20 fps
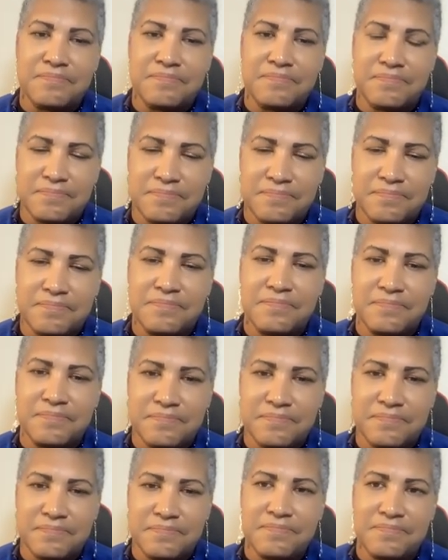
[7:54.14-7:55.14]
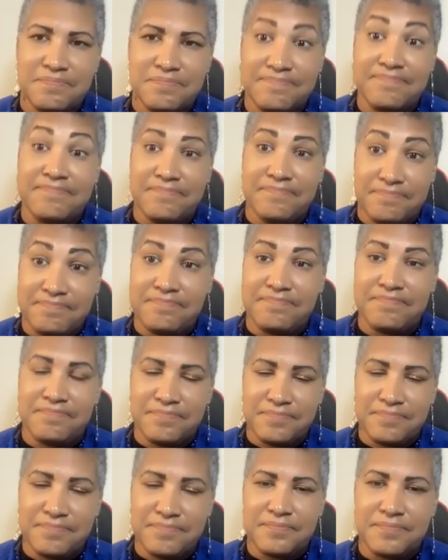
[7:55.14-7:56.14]

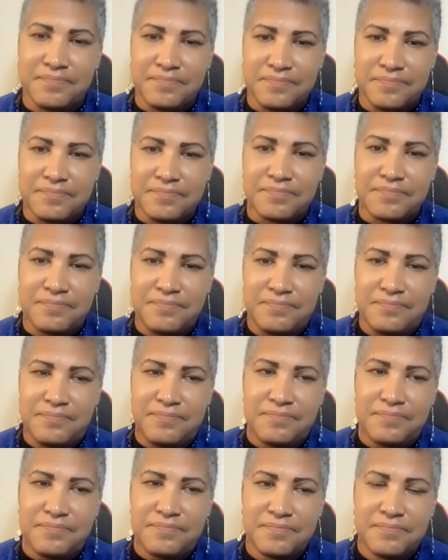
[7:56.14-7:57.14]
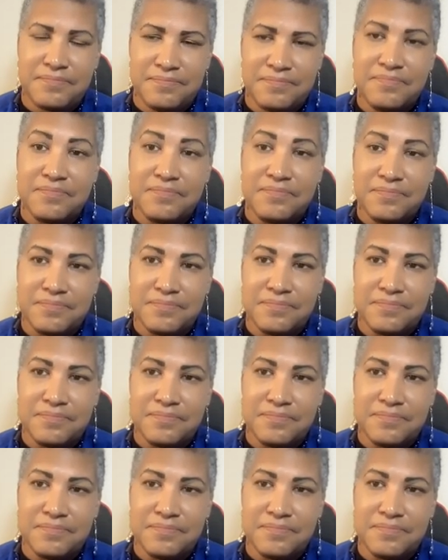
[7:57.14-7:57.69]
(silent)